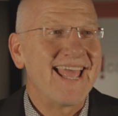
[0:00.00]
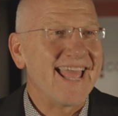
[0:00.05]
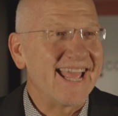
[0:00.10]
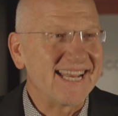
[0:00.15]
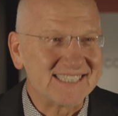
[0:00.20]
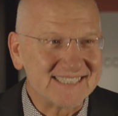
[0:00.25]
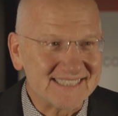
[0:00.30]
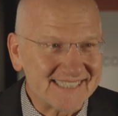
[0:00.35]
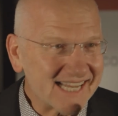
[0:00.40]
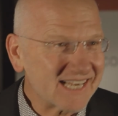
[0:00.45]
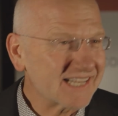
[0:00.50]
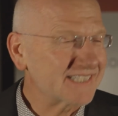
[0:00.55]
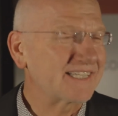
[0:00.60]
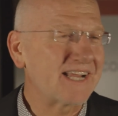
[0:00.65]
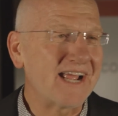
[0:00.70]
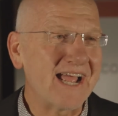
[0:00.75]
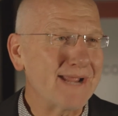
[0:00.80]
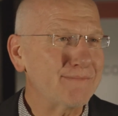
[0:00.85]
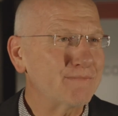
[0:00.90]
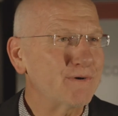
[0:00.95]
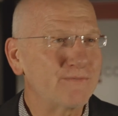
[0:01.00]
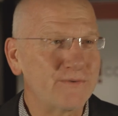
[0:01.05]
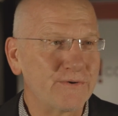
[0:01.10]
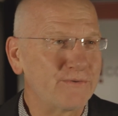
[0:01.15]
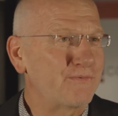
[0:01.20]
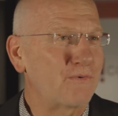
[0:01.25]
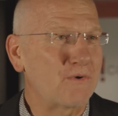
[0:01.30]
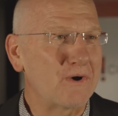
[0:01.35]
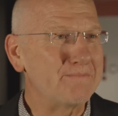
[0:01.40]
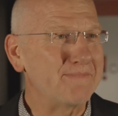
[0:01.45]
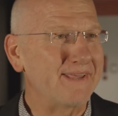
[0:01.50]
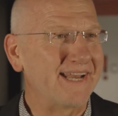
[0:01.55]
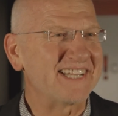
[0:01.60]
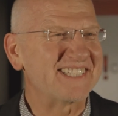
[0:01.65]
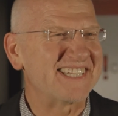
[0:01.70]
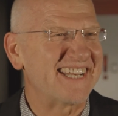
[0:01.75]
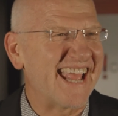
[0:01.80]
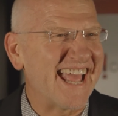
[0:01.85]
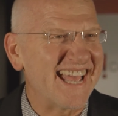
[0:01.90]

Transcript: and set a timer for four minutes and